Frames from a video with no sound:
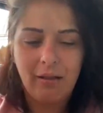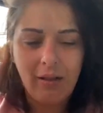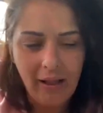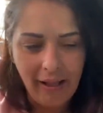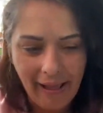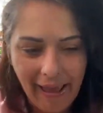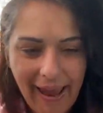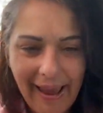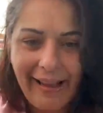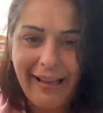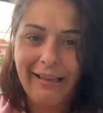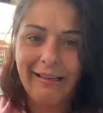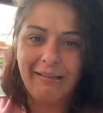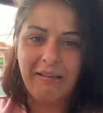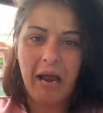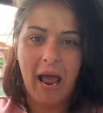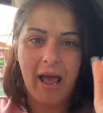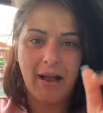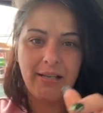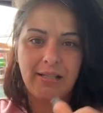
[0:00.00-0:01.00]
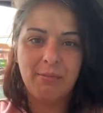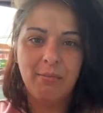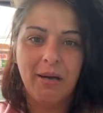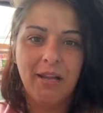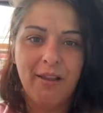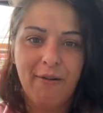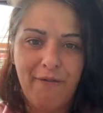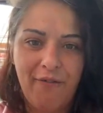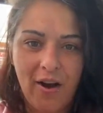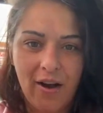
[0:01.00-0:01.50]
Click. Next,
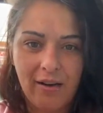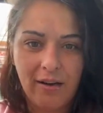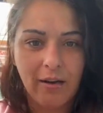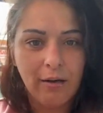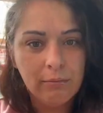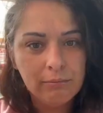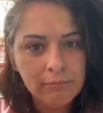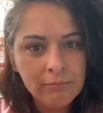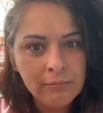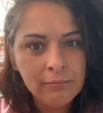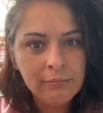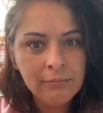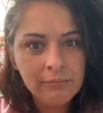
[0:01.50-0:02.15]
motherfucker.